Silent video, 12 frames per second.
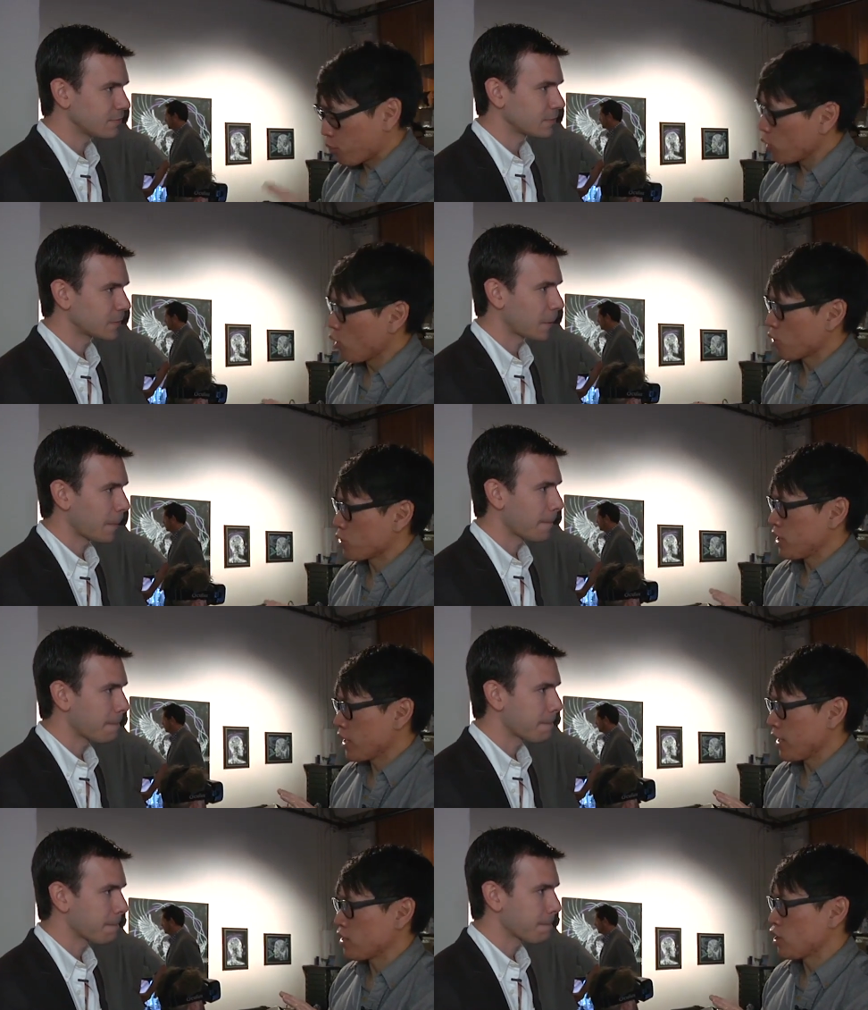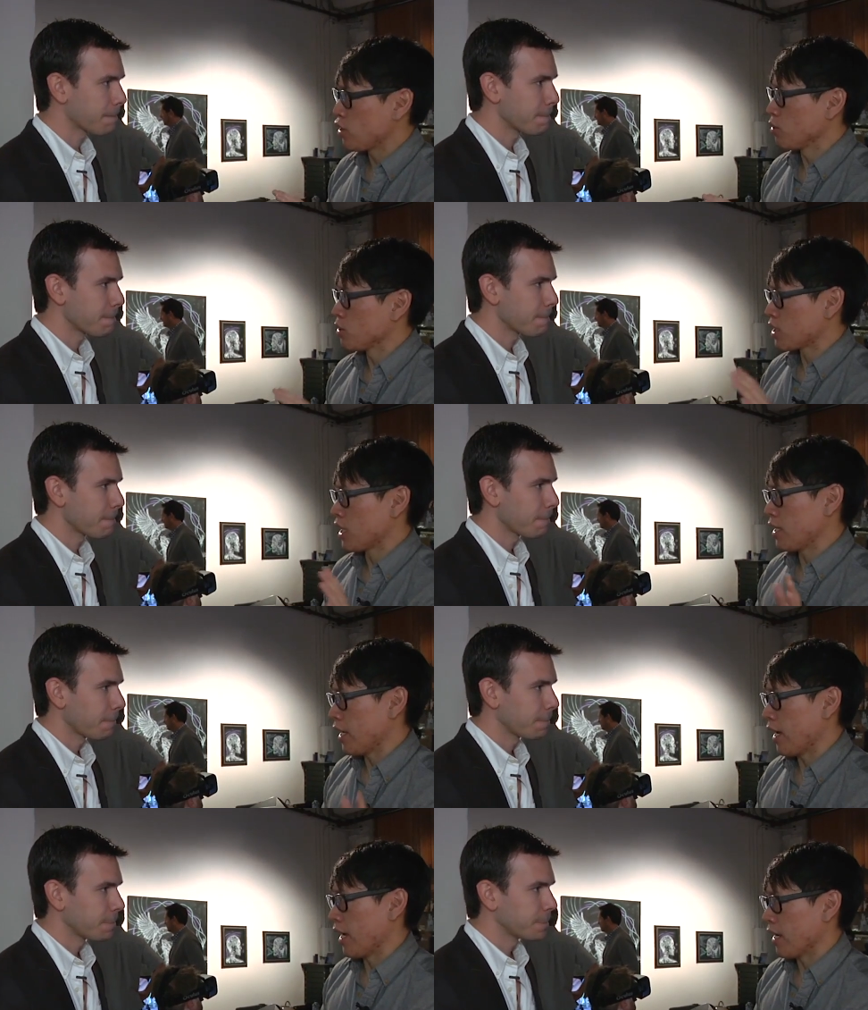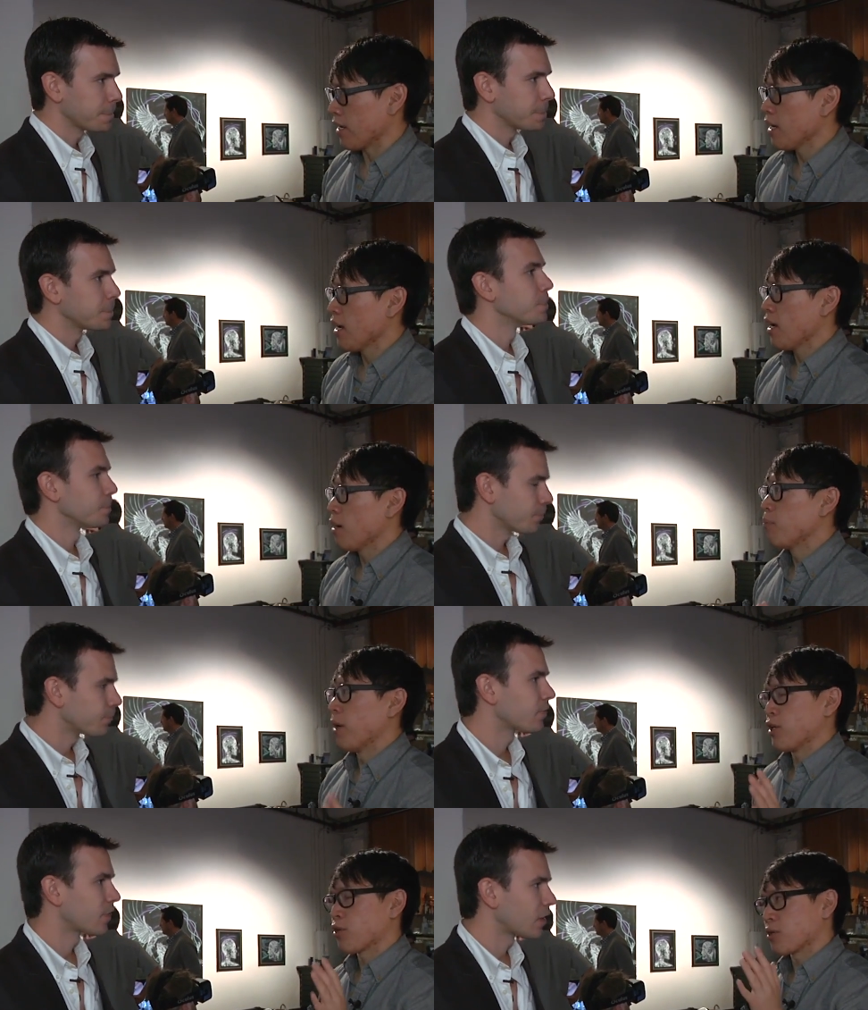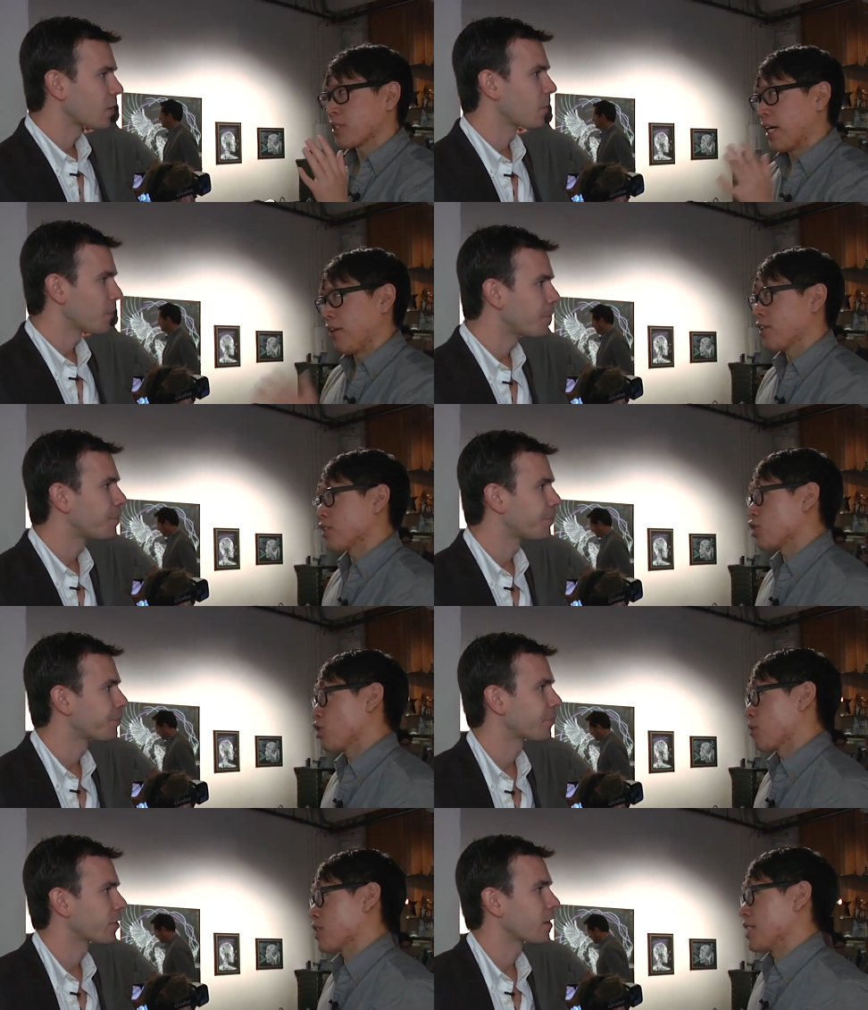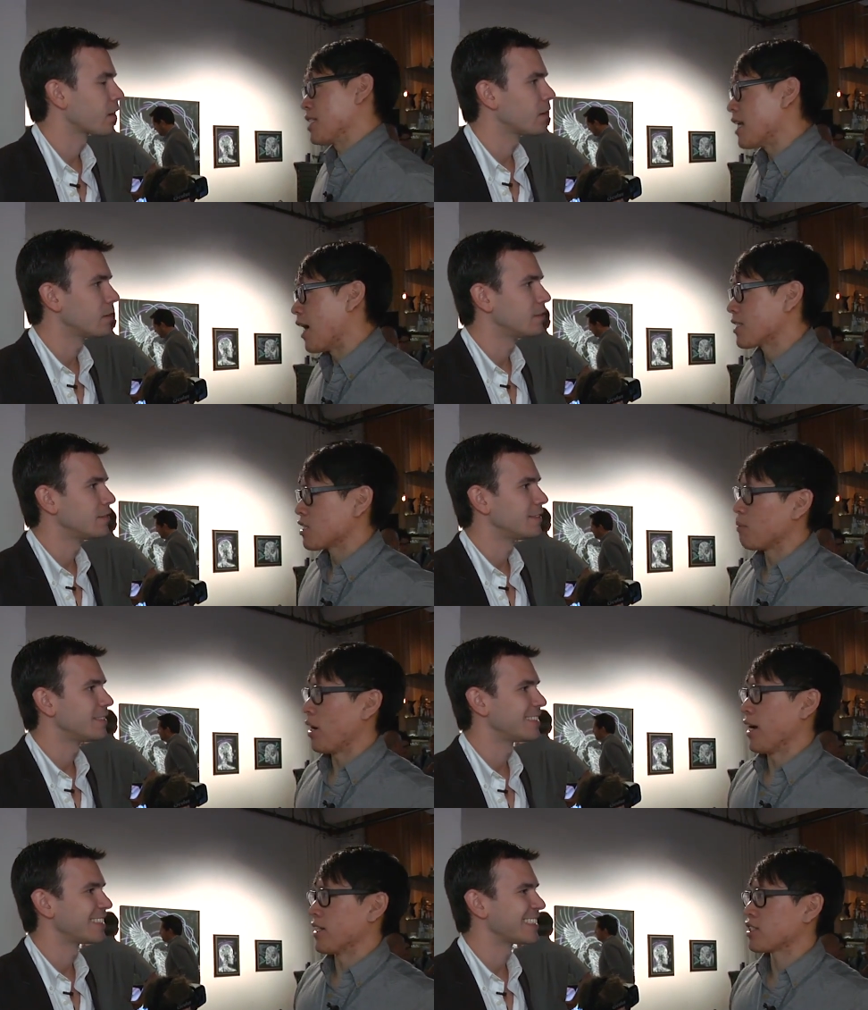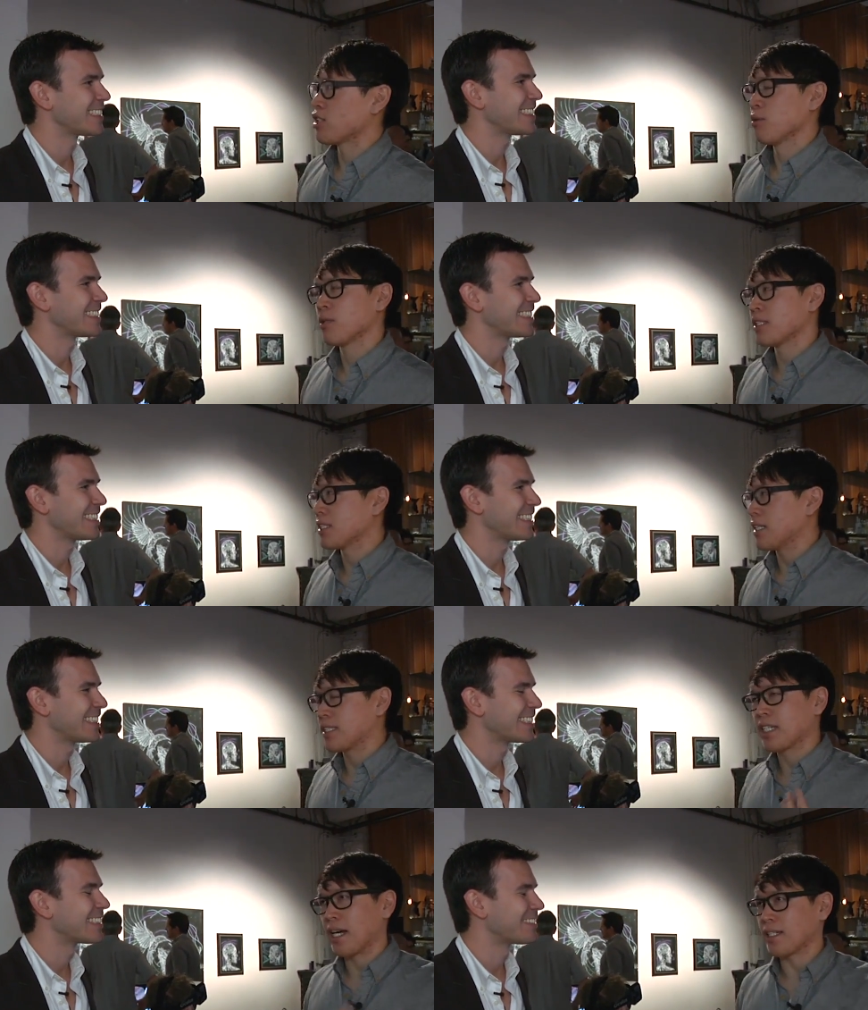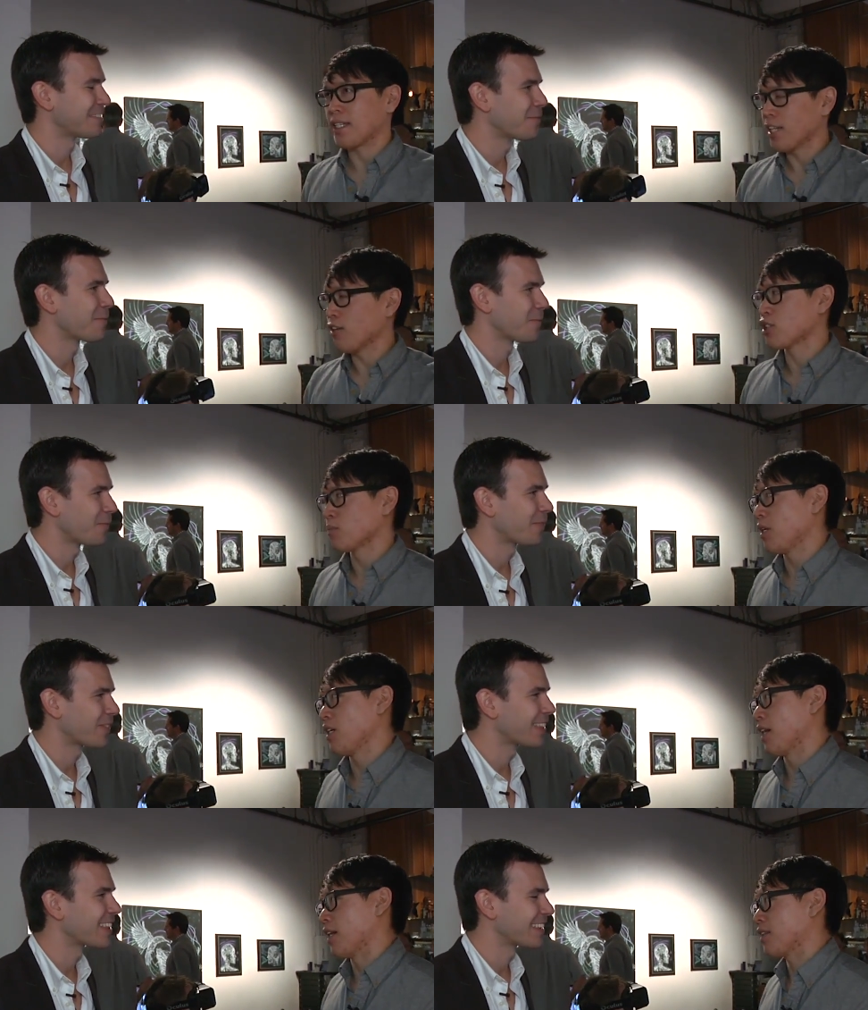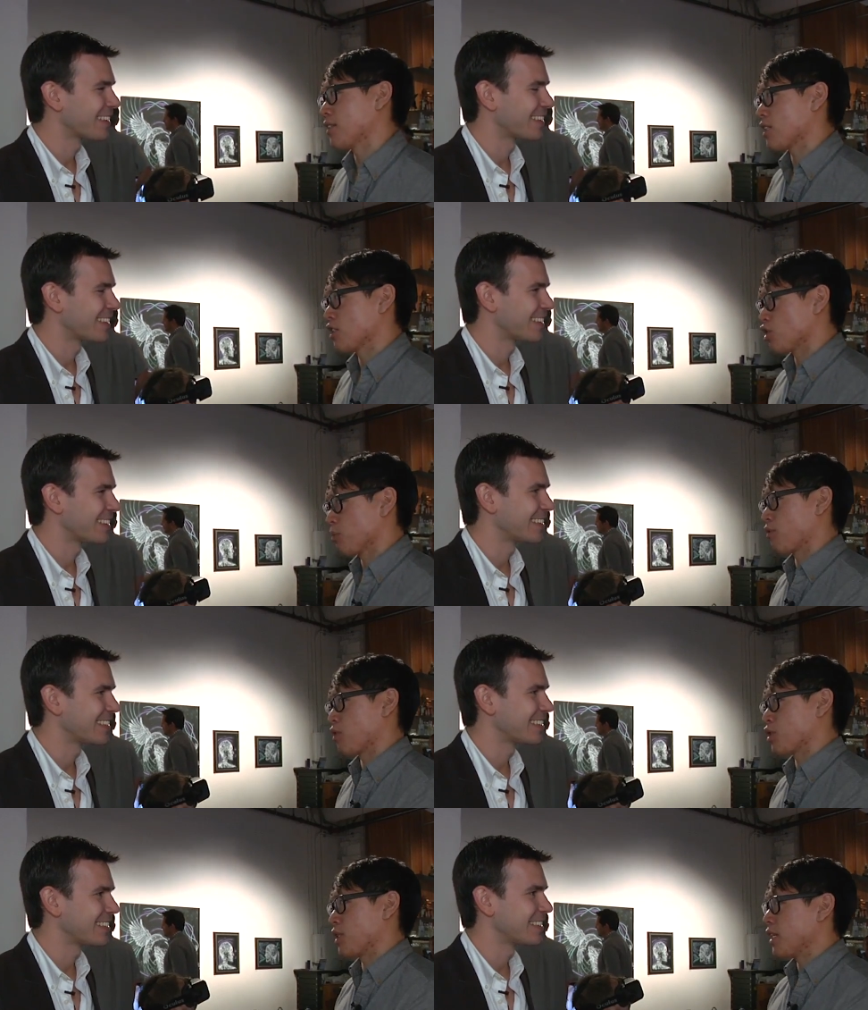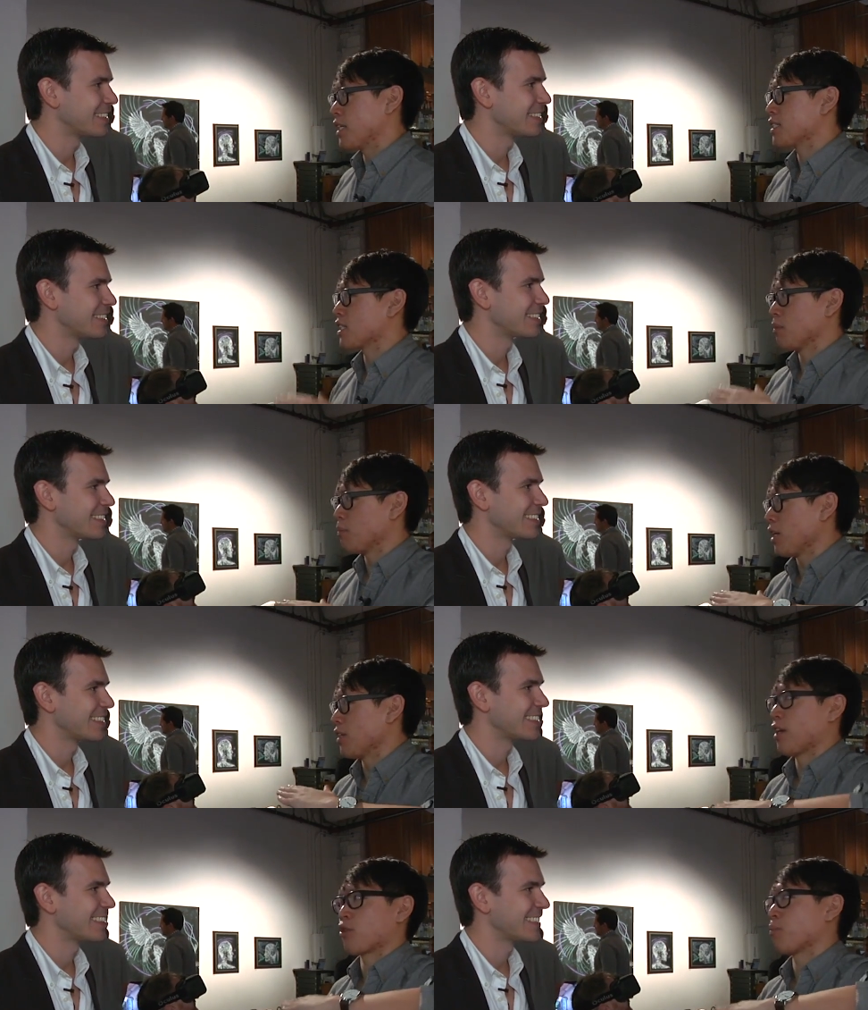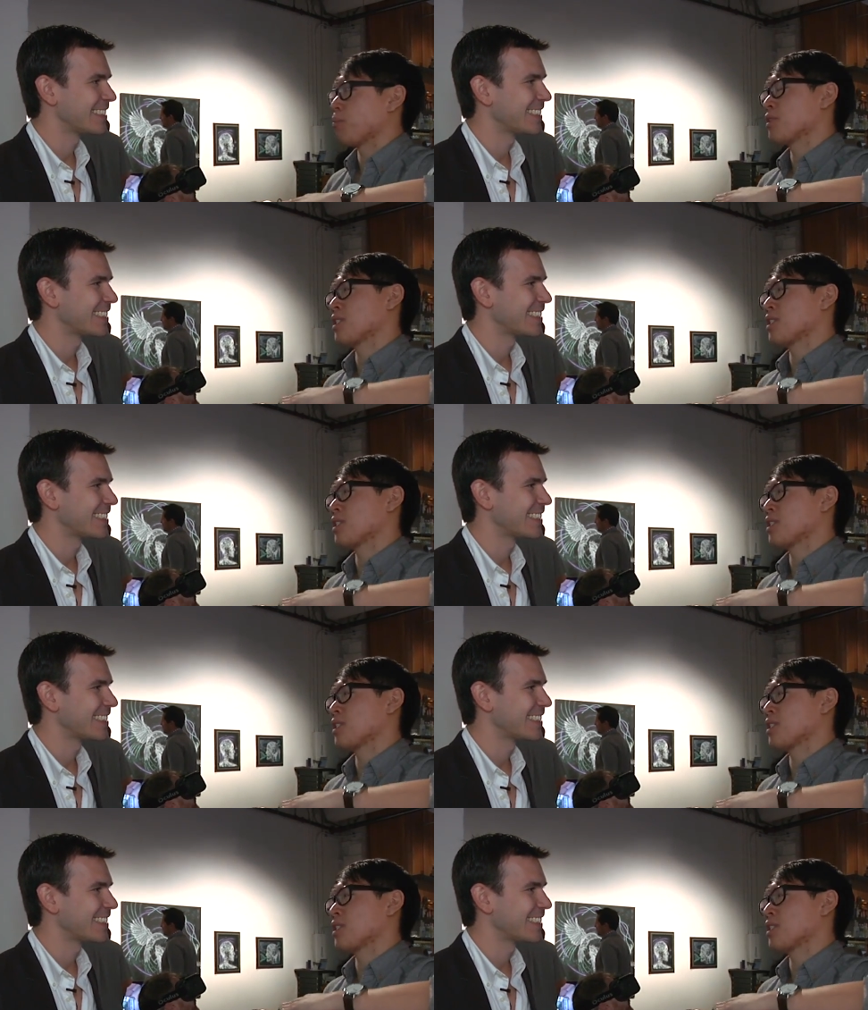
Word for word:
Speaker 1: can pre-order DK2 today but you're telling consumers not to buy it. So it, has got that tells me that this consumer version is going to be another